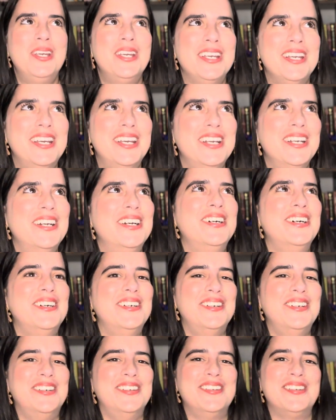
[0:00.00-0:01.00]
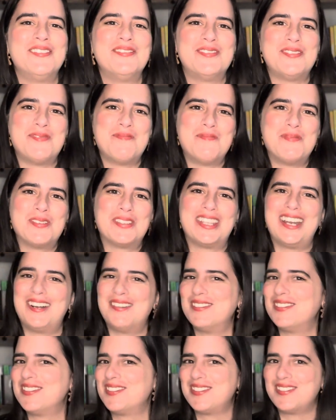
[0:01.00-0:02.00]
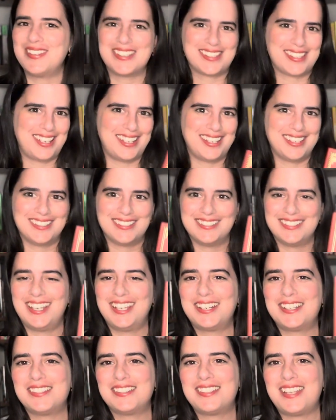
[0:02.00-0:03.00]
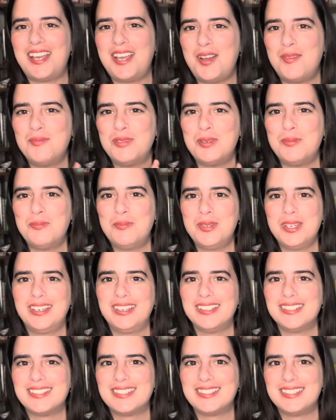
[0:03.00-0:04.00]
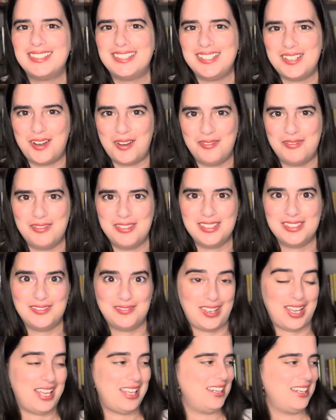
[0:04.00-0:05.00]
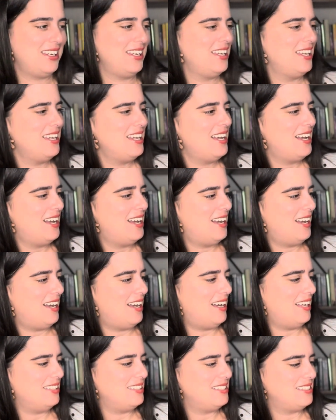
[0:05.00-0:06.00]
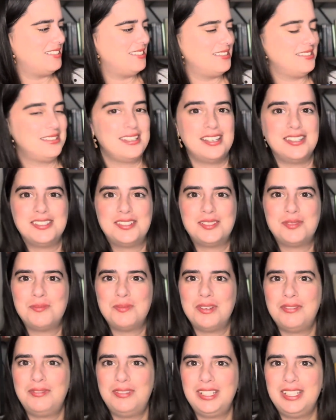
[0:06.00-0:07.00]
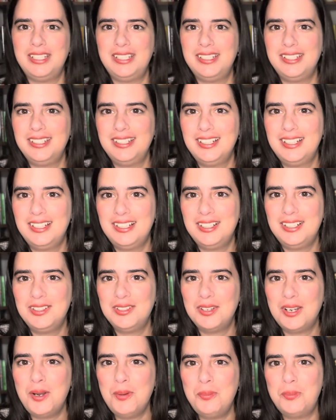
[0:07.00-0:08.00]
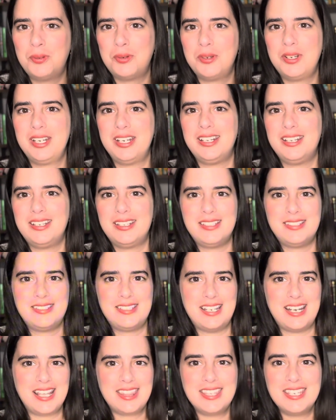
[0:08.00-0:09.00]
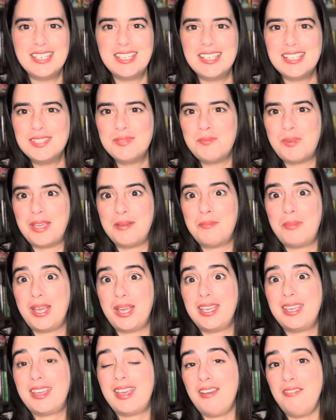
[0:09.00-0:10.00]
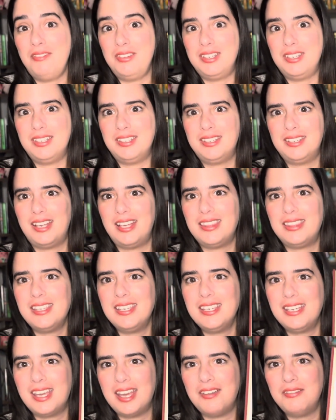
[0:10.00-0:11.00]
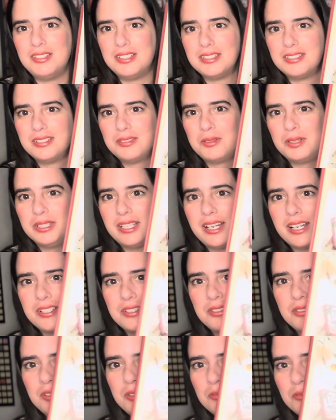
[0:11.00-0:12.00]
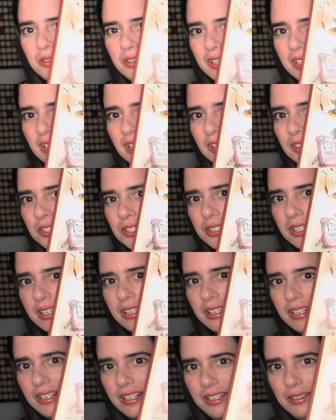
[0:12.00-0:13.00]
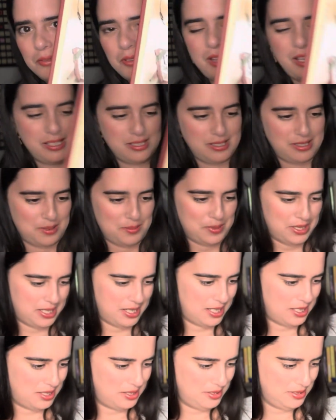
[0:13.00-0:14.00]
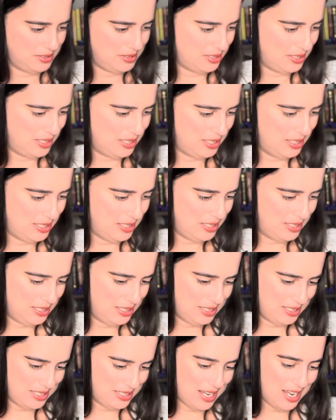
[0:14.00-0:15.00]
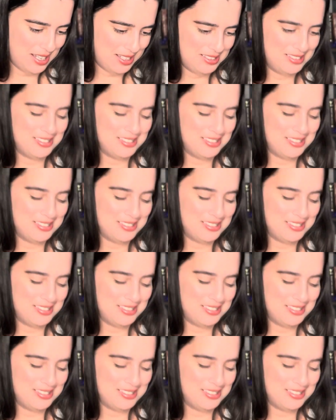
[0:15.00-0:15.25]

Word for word: beautiful book that I was so excited to get because I am the biggest The Office fan. Uh, this is Dunder Mifflin. Look how pretty it is. And I think it's my, by Kevin. I think Kevin is the one that actually wrote and illustrated it with like somebody else. Yeah.